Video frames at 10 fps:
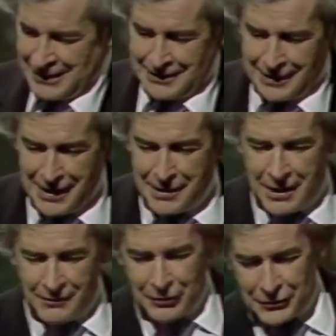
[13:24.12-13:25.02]
They now
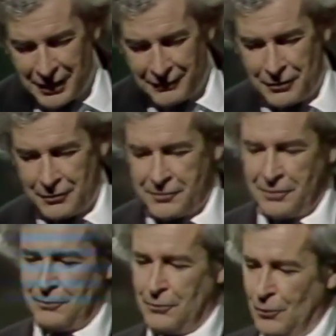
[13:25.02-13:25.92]
have on
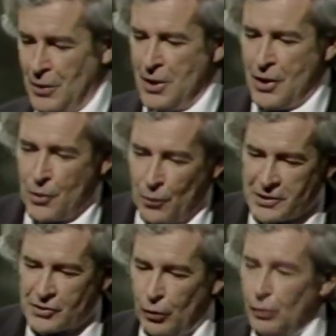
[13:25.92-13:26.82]
telephones
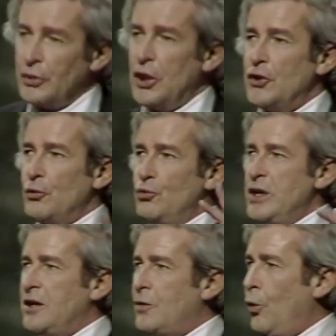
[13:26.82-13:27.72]
what is called the
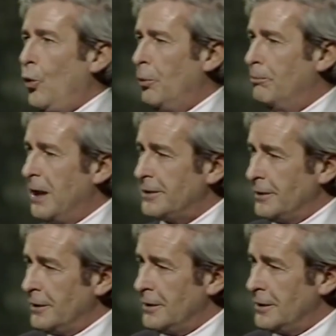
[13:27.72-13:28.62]
recall button.